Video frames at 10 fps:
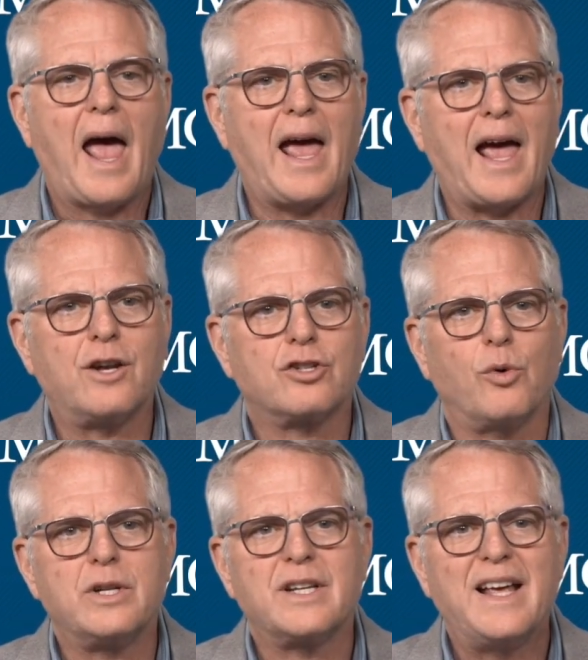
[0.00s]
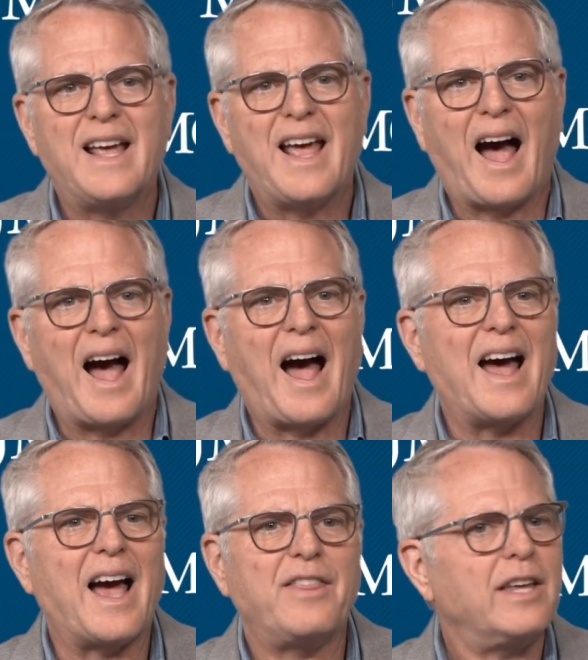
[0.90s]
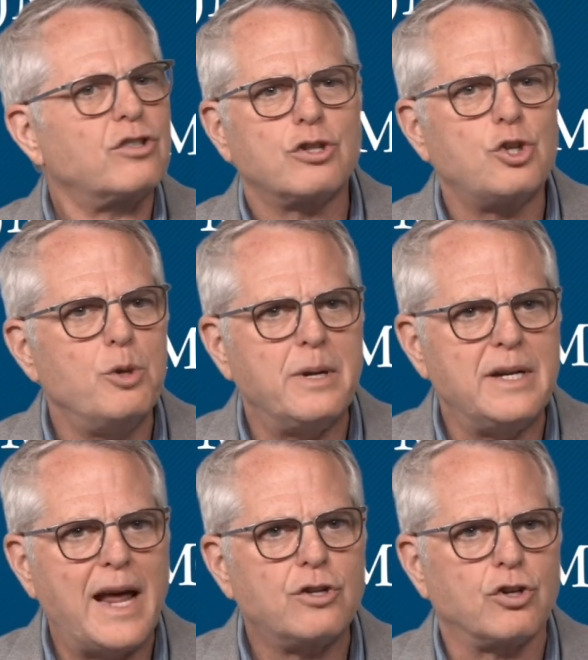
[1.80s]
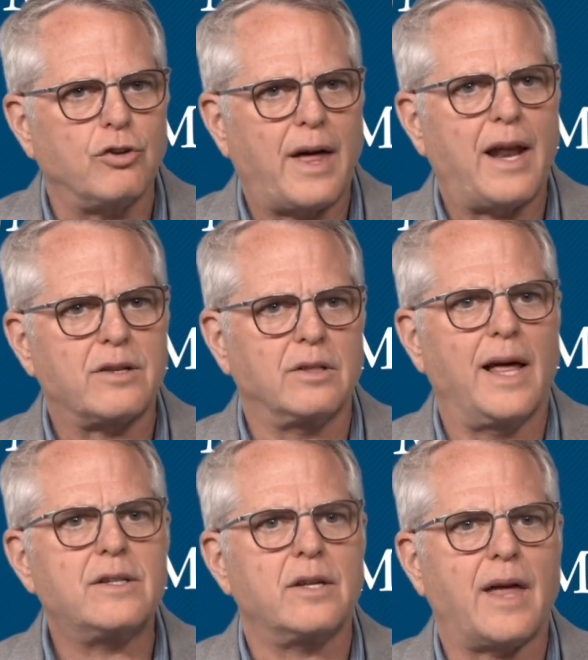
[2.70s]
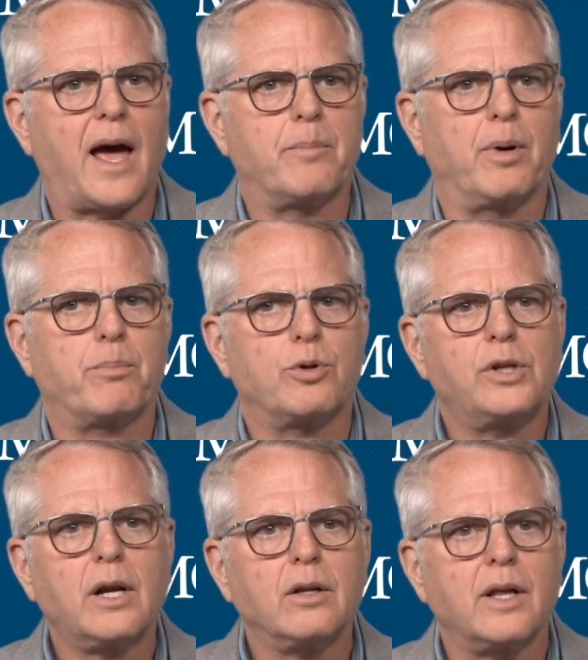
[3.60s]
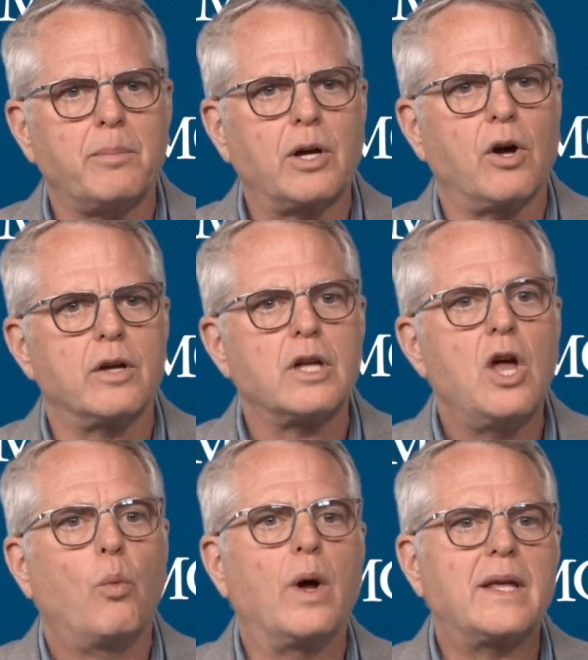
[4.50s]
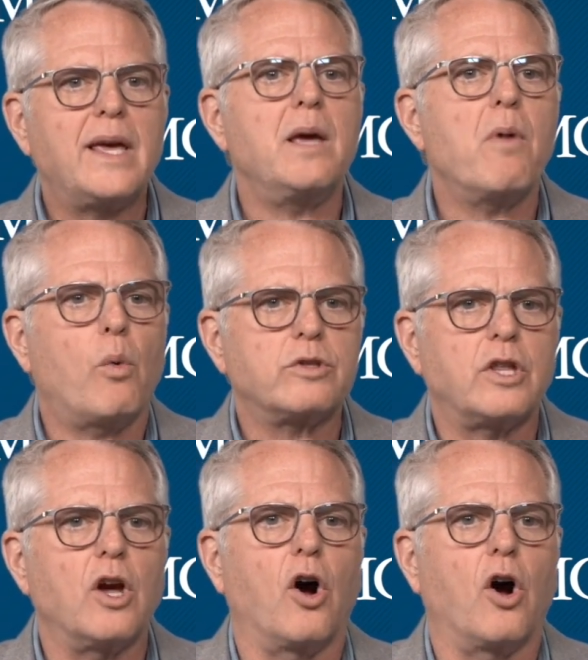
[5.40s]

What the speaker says: And so I think it's just human nature that has led to that, but particularly because when chemo was the